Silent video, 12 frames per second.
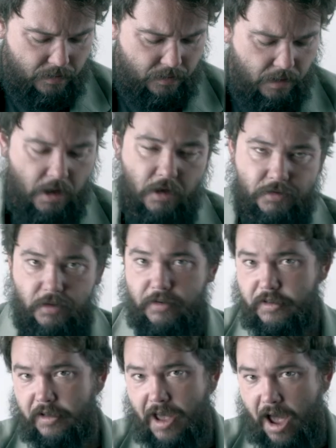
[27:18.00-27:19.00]
And also, there's
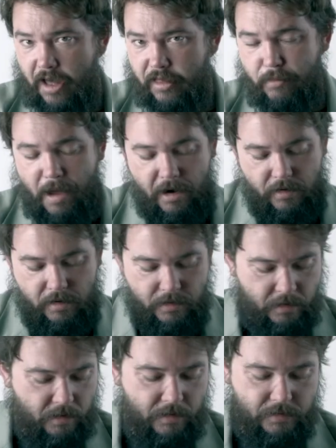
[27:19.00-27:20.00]
a cat in the background of
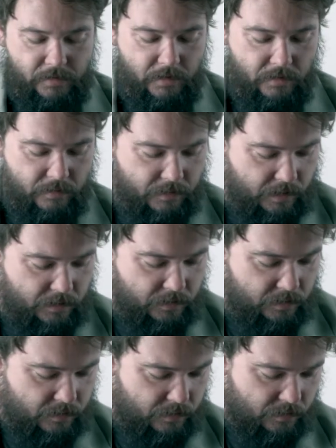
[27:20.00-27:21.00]
the art, so
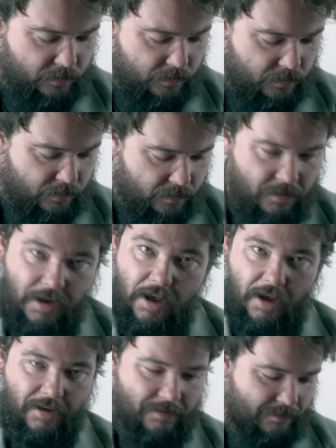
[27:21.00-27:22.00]
that's.
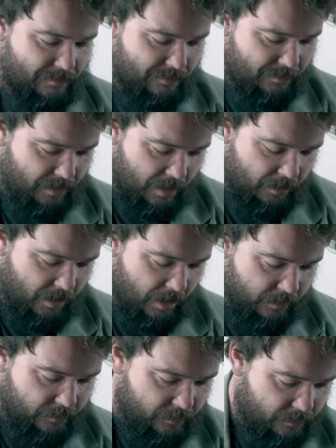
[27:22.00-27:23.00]
Yeah. Yay,
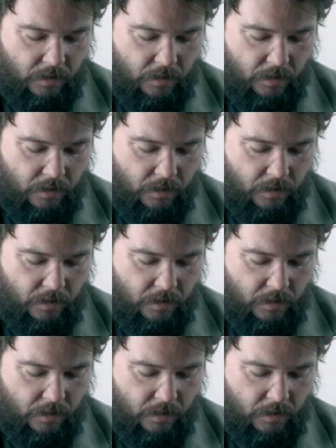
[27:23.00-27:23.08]
cats.